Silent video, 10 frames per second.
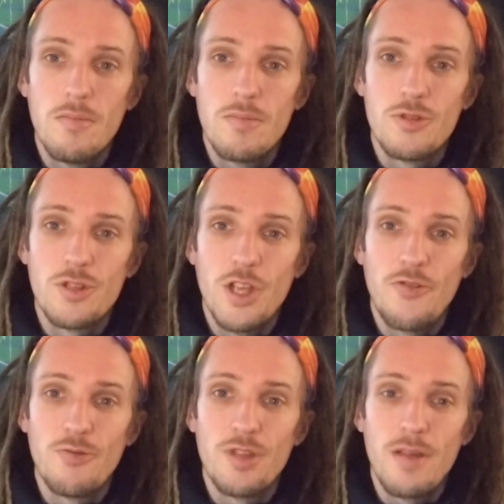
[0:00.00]

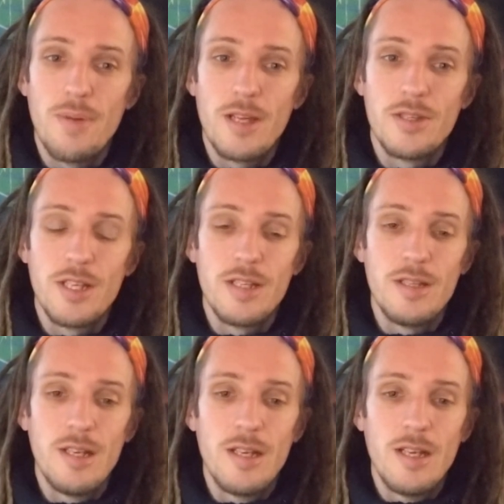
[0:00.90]
successful day
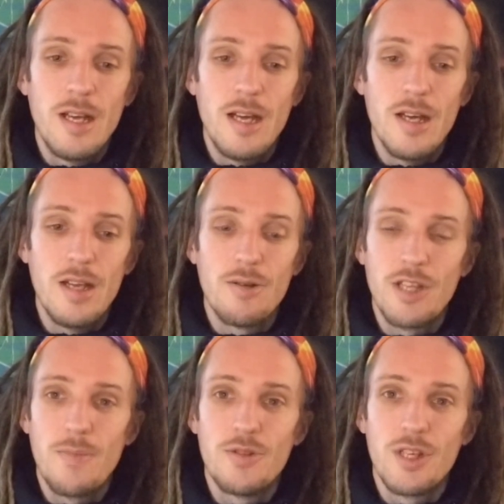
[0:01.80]
painting, and I was
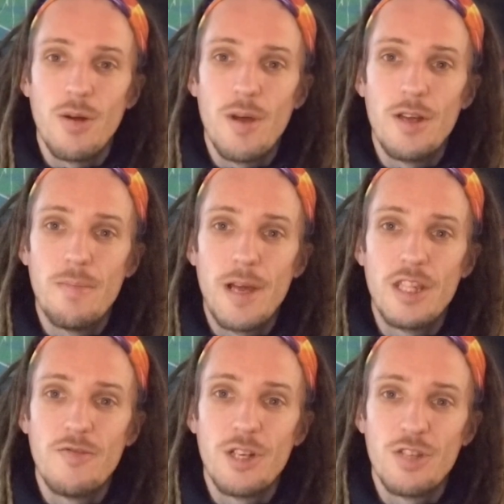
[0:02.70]
happy to go ahead and
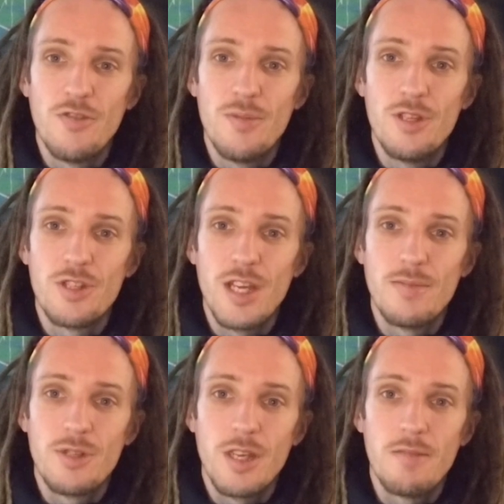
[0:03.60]
paint the rest of them in the
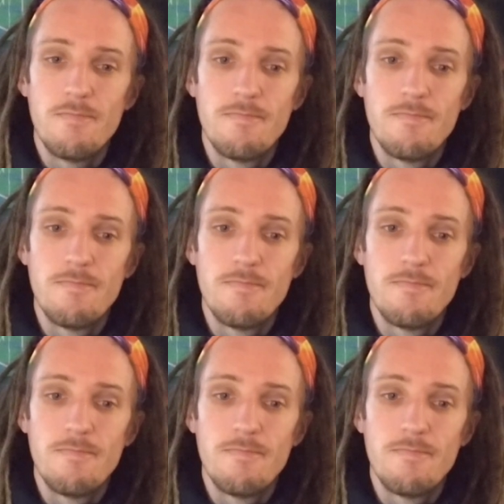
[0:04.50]
same scheme.